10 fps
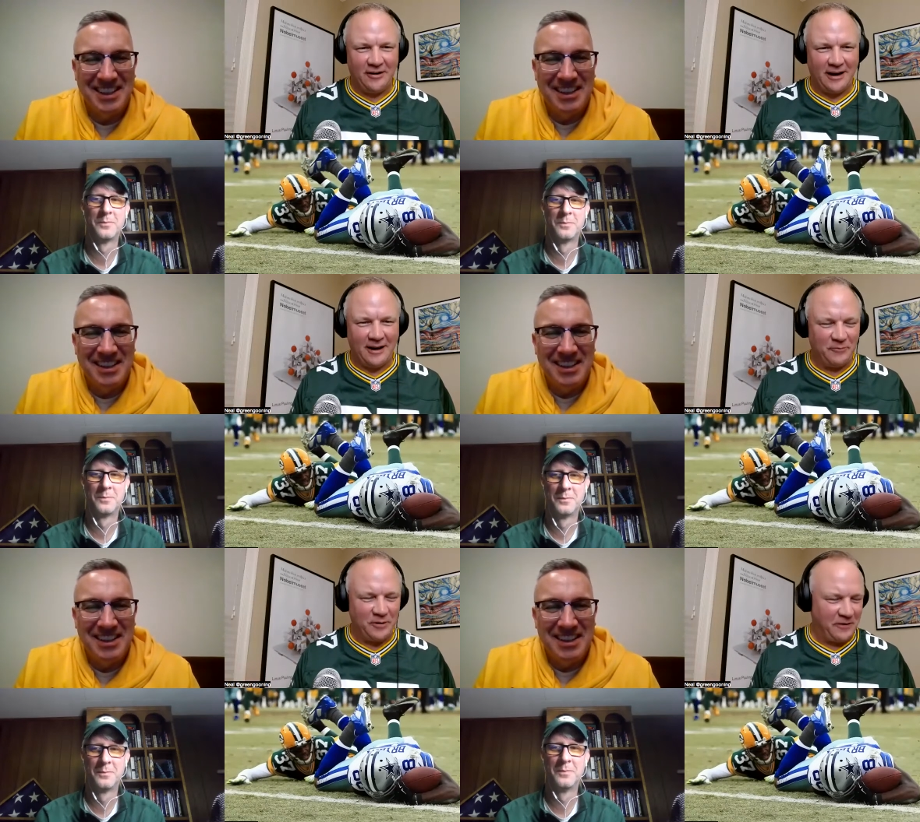Speaker 1: Um,
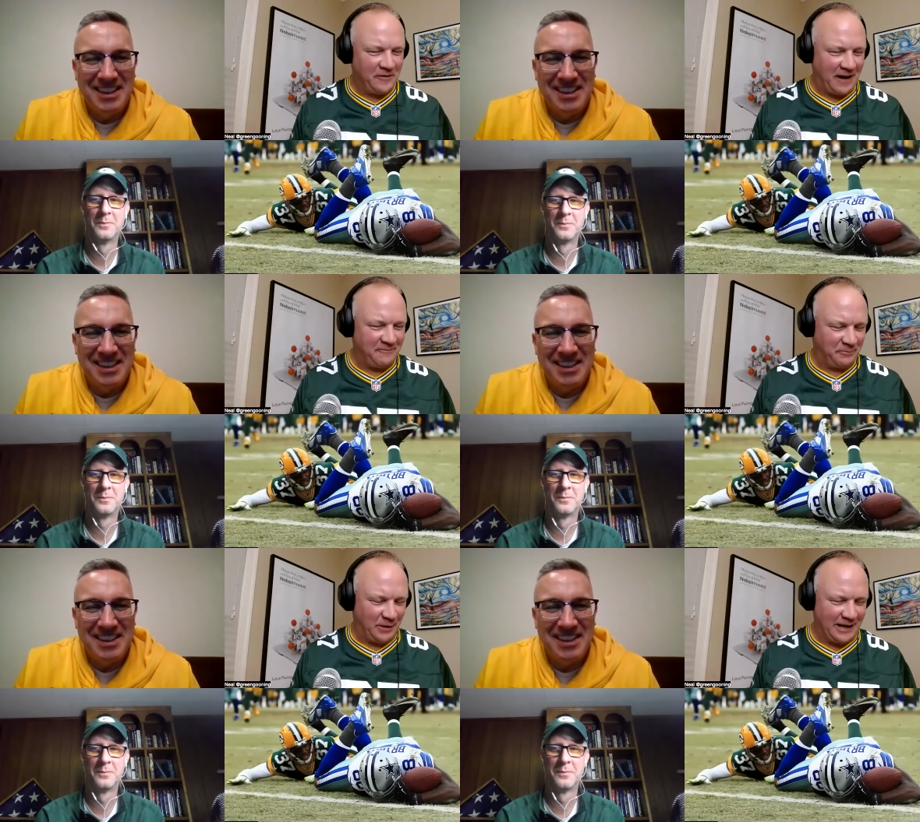we've we've had
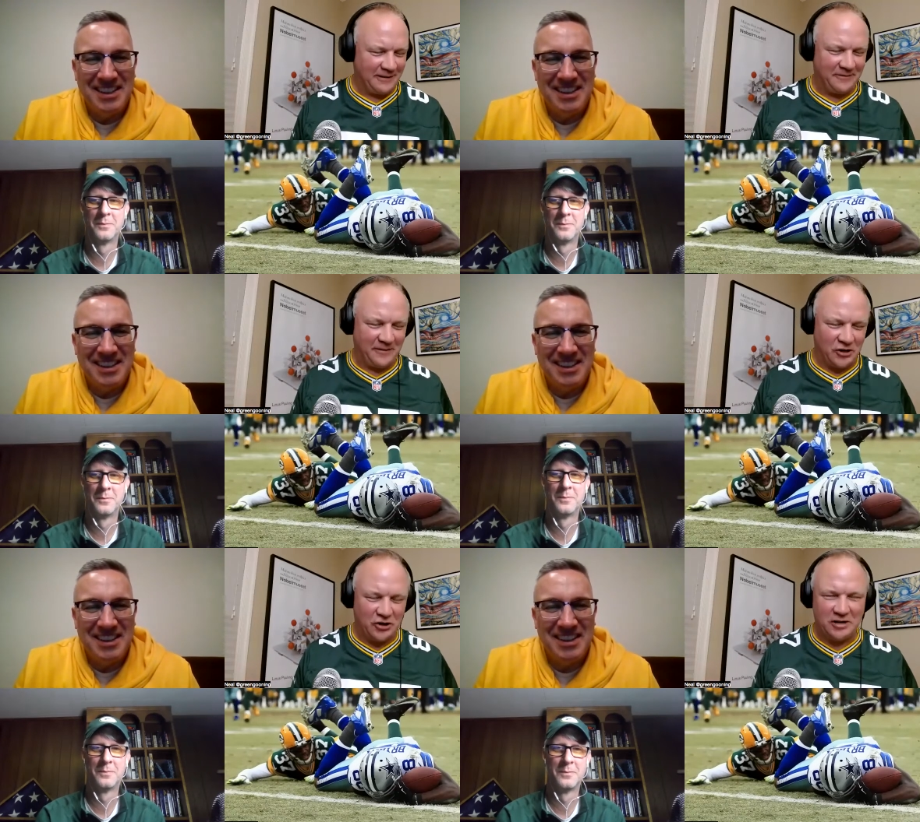plenty of
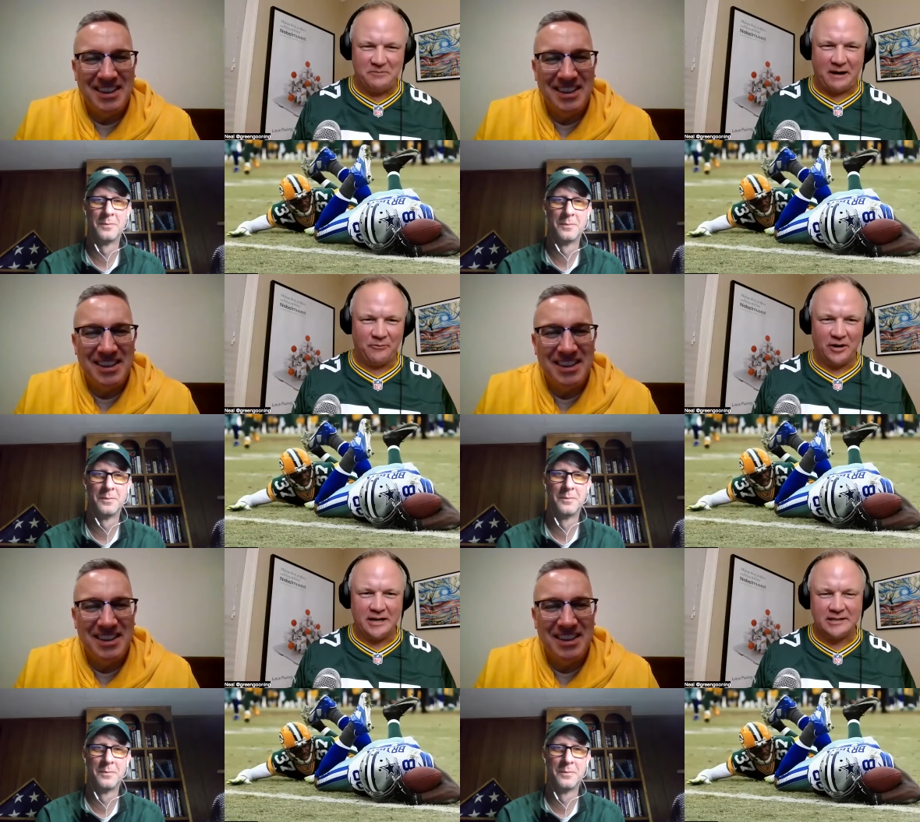good
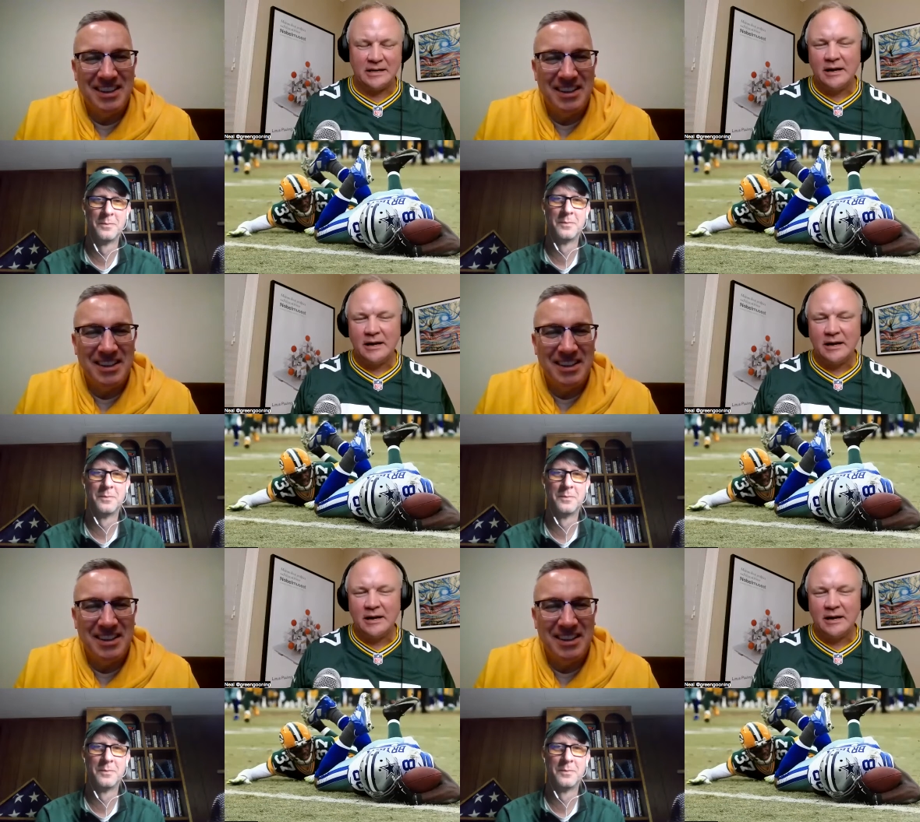memories.